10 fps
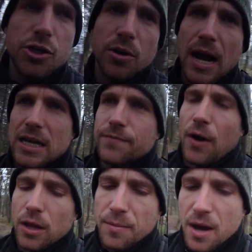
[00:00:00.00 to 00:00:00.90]
Also, guys,
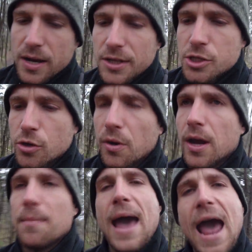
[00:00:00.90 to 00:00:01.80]
follow me on
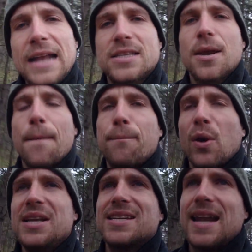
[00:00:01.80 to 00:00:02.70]
Instagram
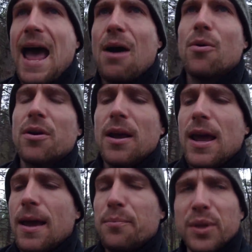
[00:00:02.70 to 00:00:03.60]
@BraytonHoward,
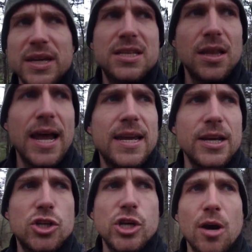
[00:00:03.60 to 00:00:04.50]
and please
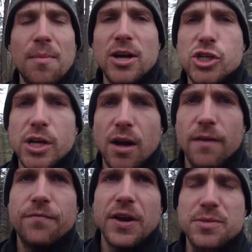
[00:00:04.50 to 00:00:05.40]
like and share my shit
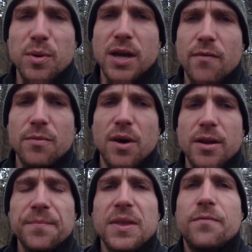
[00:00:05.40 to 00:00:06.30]
on Facebook,
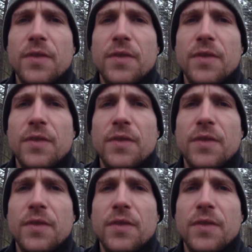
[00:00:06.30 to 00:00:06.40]
everybody.